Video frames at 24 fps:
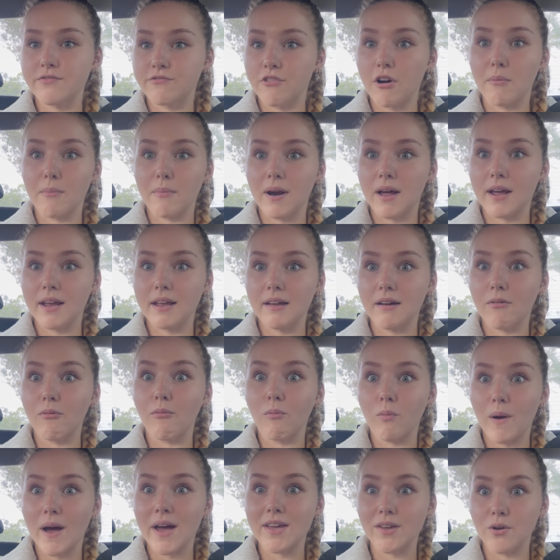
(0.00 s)
from like
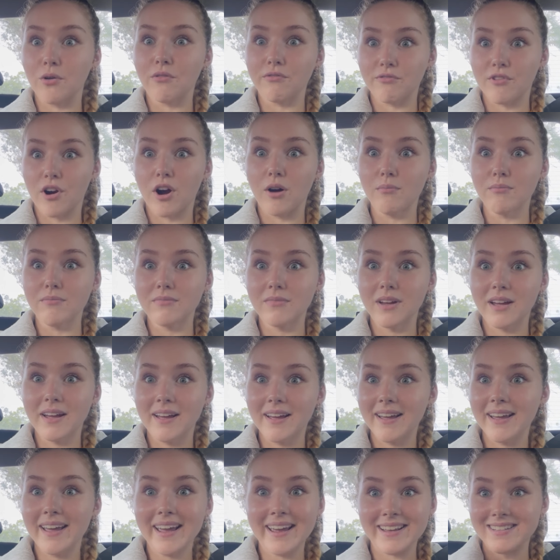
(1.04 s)
where you're from,
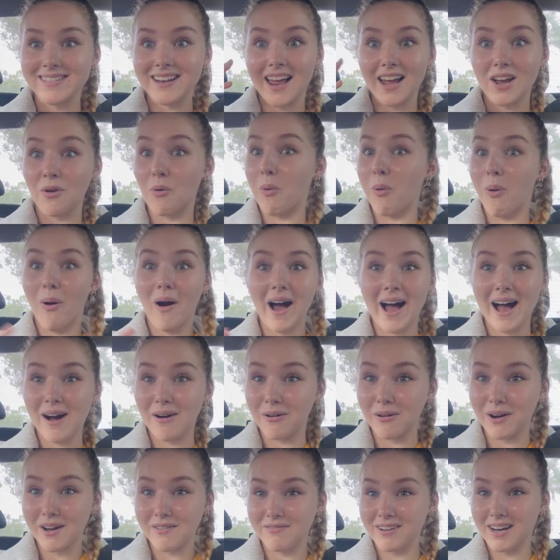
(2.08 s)
it's like wow,
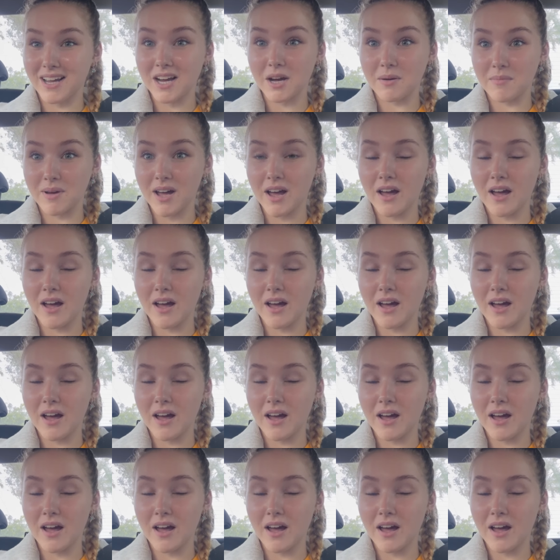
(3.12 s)
I feel like I'm at